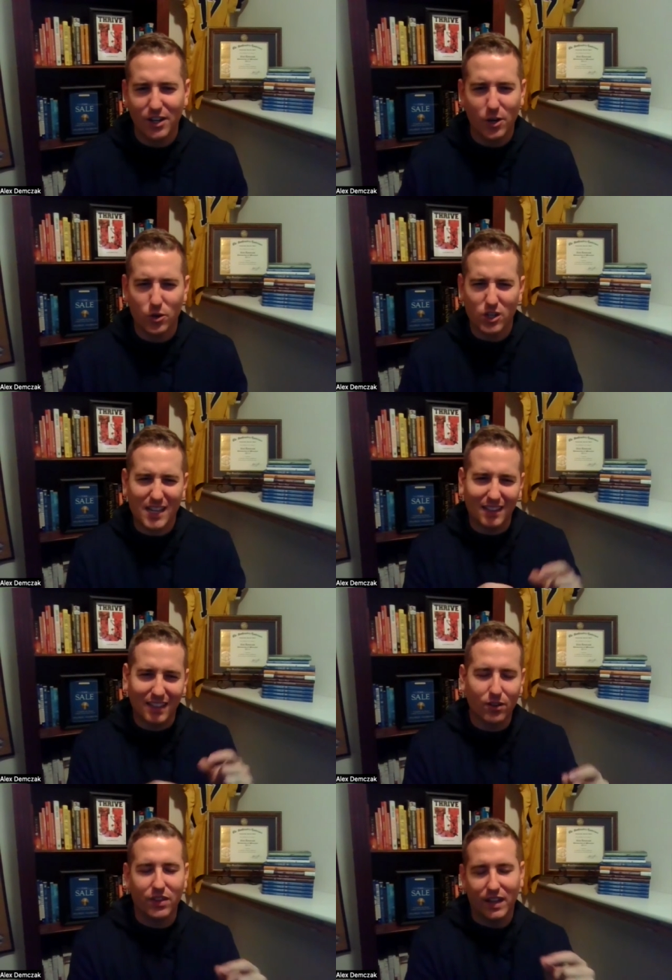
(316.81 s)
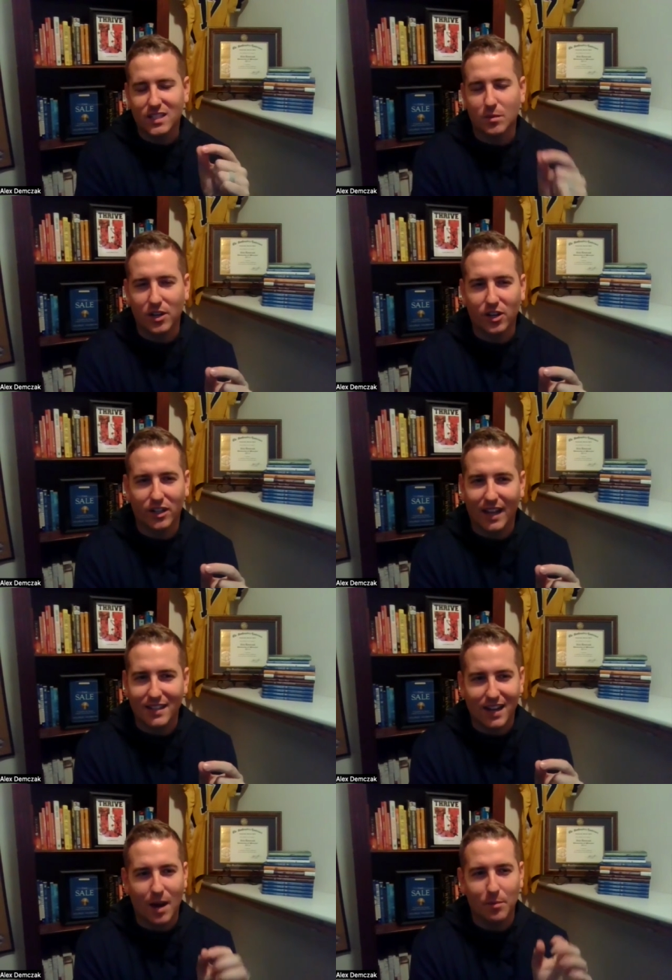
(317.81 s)
who just said little things to me during
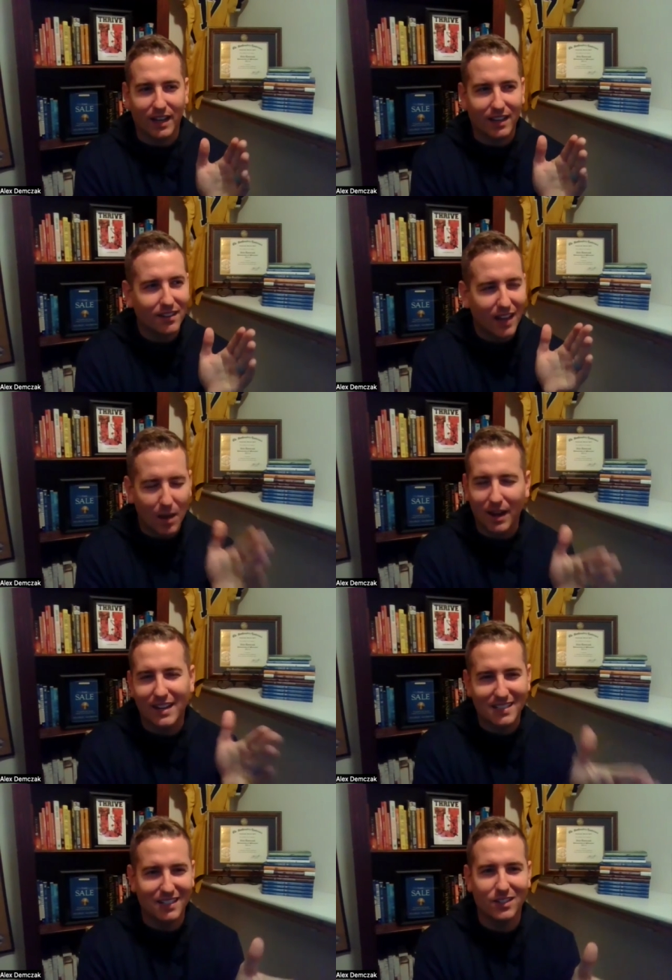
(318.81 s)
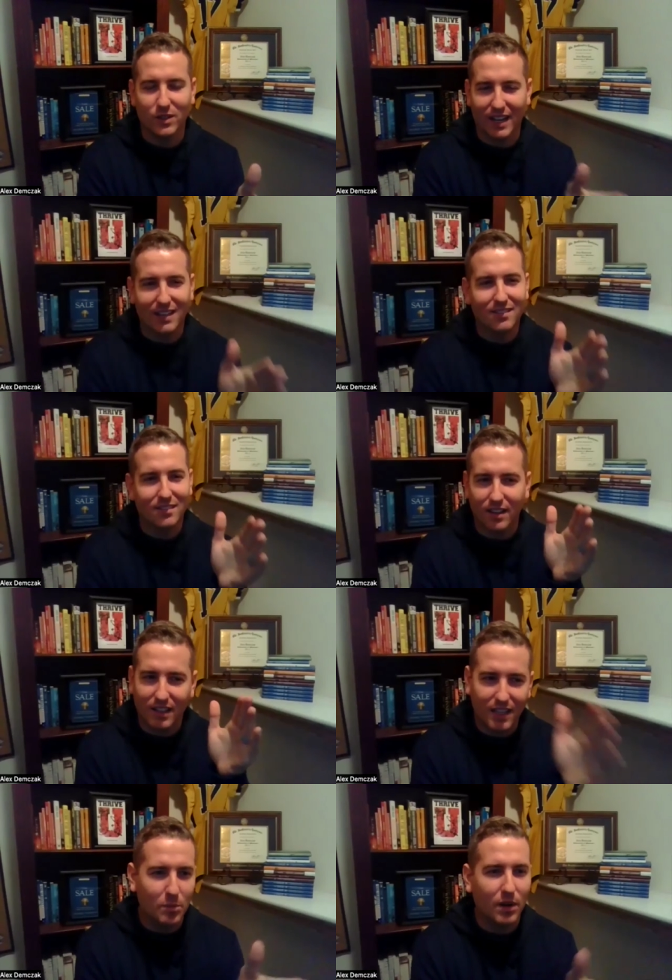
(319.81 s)
that time, like, "Hey man, I see you. Like,
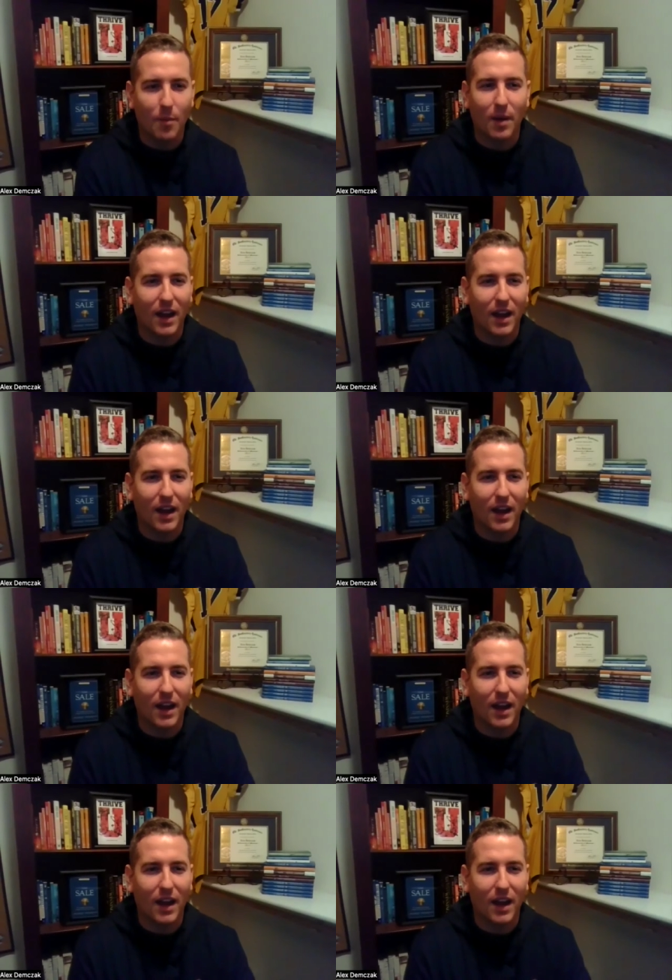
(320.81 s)
keep it up."